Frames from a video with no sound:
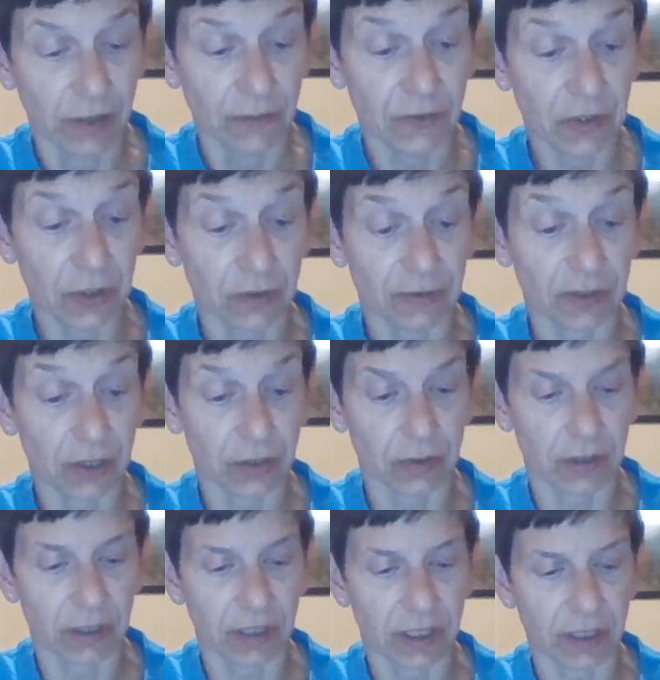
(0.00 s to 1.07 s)
Fear
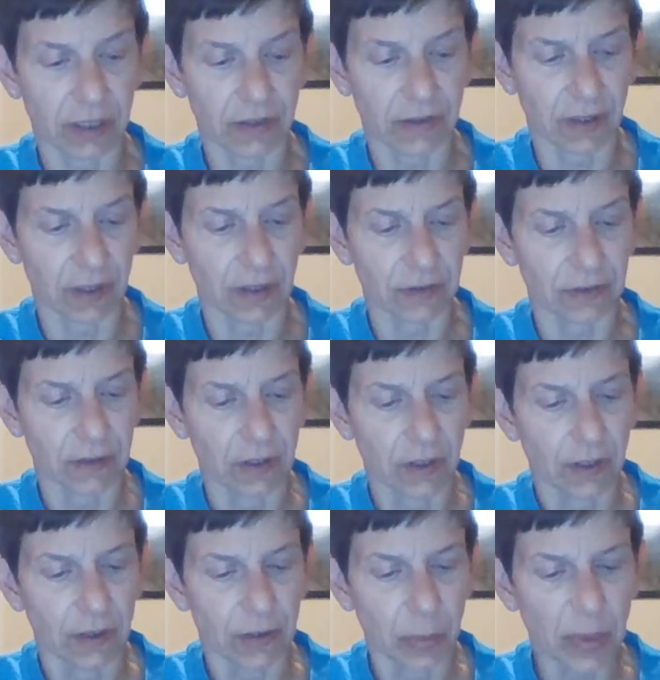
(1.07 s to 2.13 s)
flickered in Kenny's eyes.
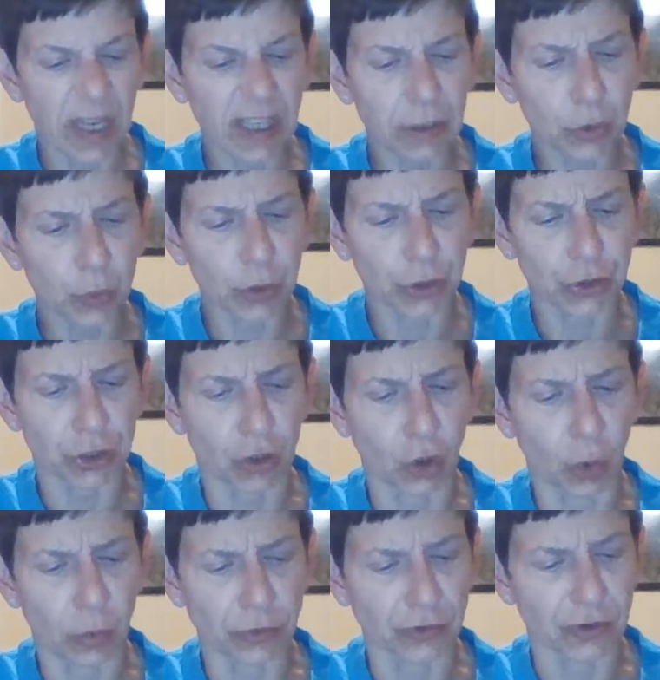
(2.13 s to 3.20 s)
"The man in the wheelchair
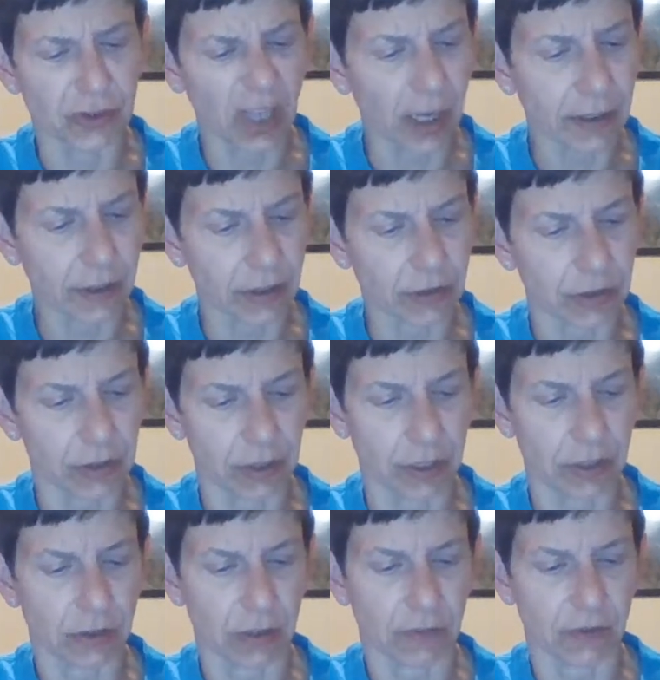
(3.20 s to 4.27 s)
almost died
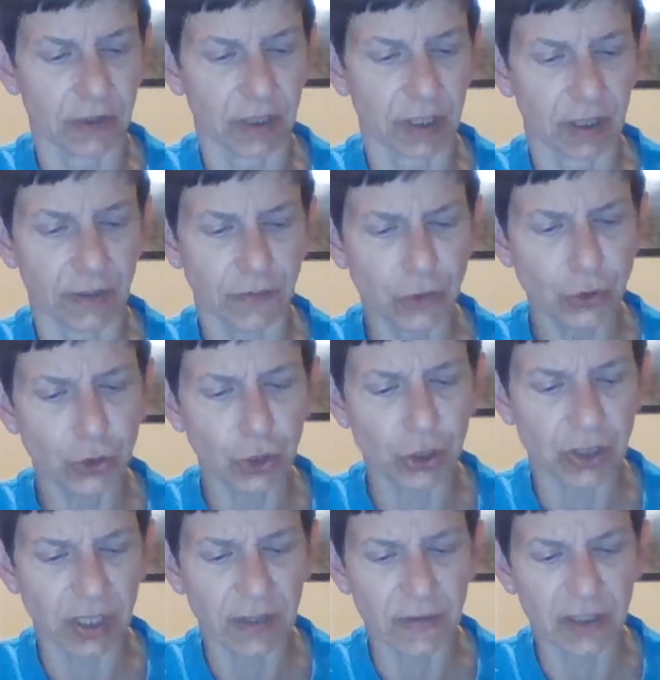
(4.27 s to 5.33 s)
yesterday," Trevor said. "If you
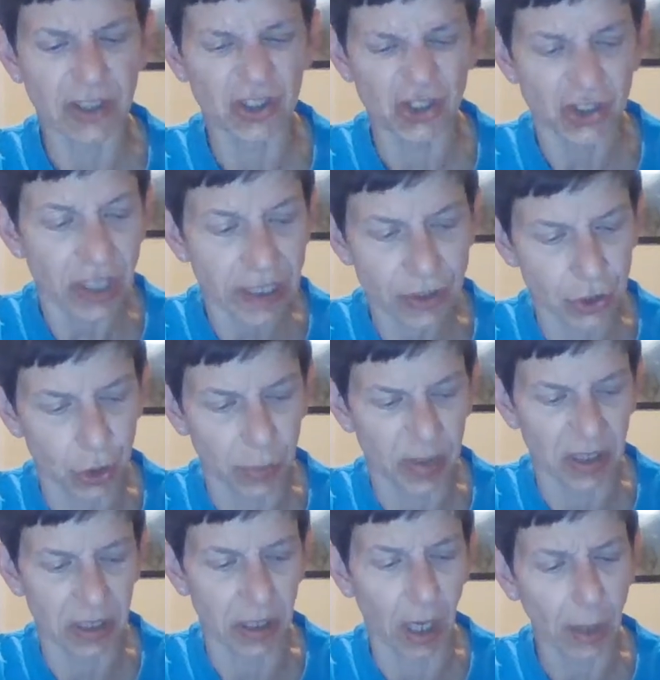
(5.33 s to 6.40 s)
jerks even sneeze near
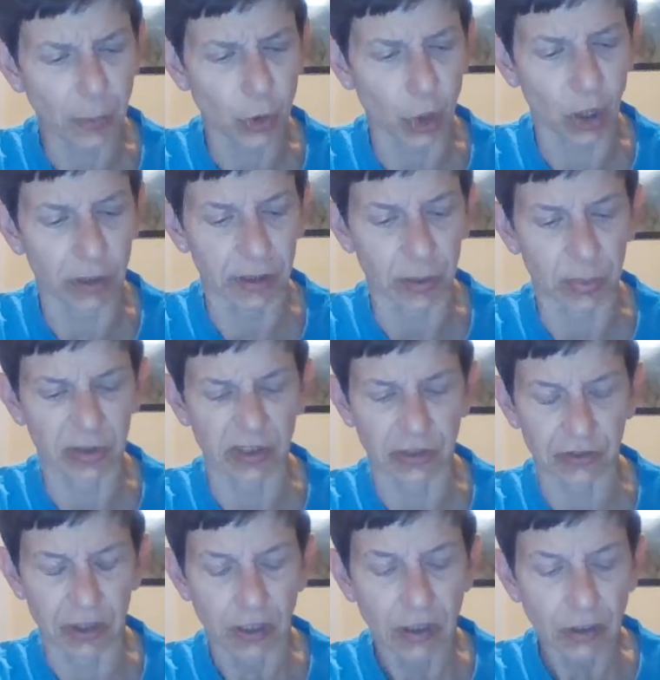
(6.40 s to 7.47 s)
Petey, I'm calling the
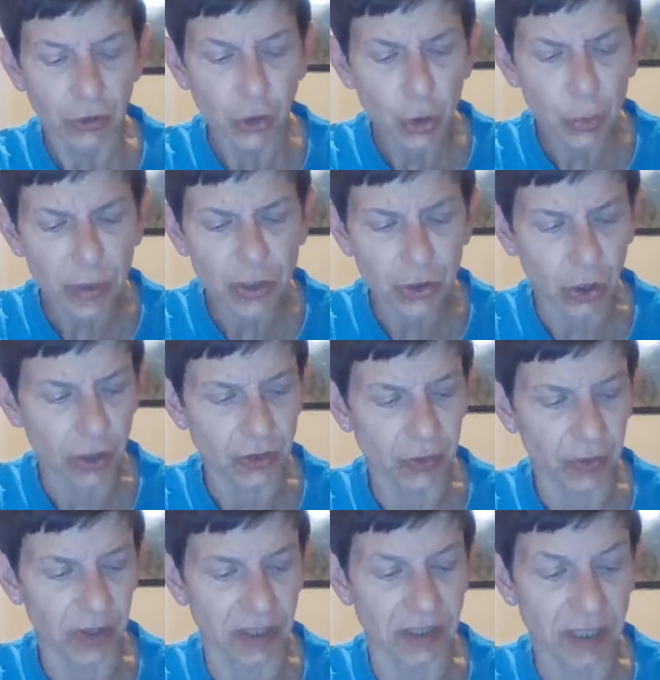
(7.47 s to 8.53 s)
police. You'll be charged
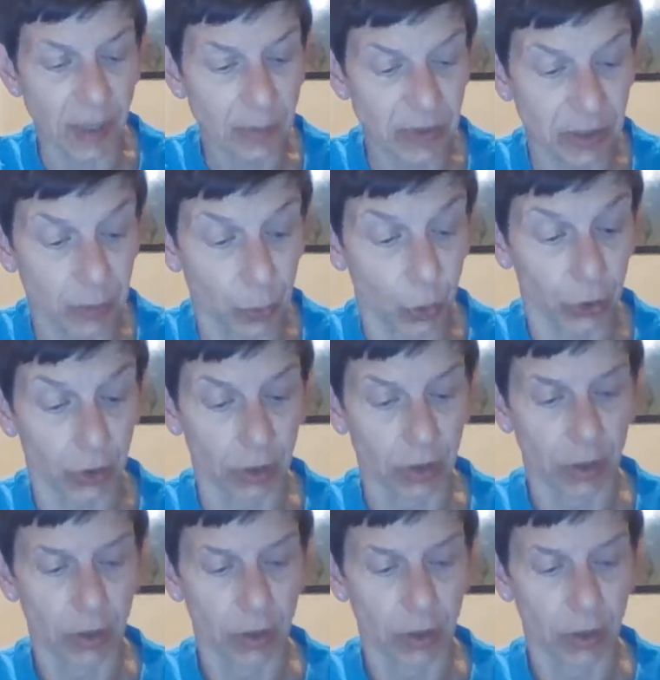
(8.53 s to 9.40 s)
with attempted murder."